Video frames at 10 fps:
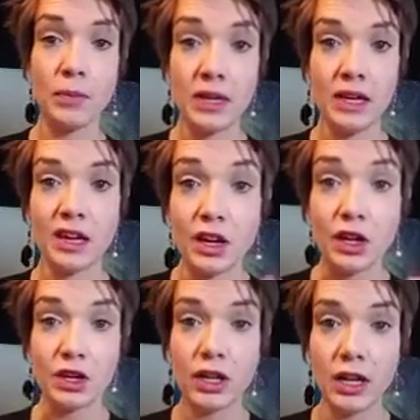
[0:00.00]
being a
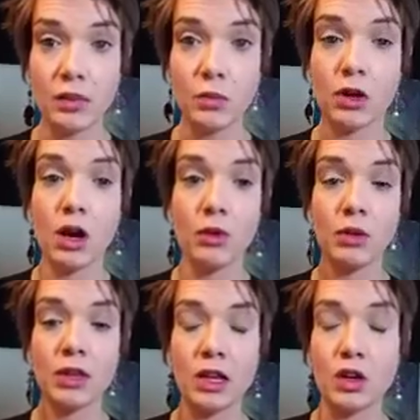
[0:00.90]
good anymore, not
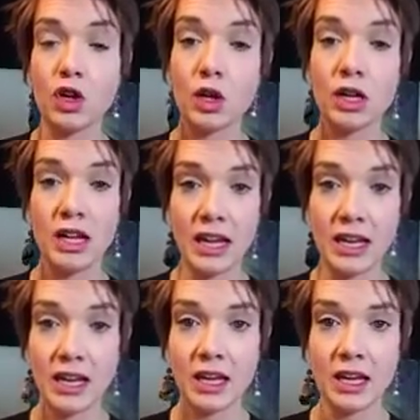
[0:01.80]
really
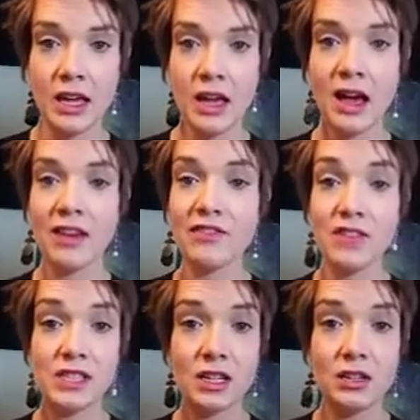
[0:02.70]
creating a
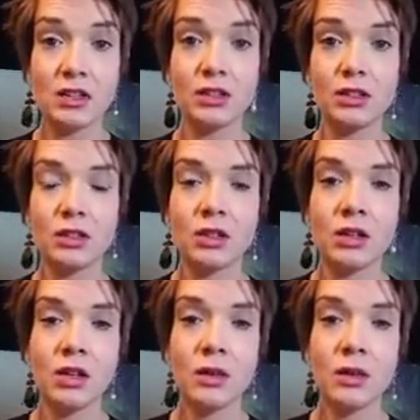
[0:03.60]
physical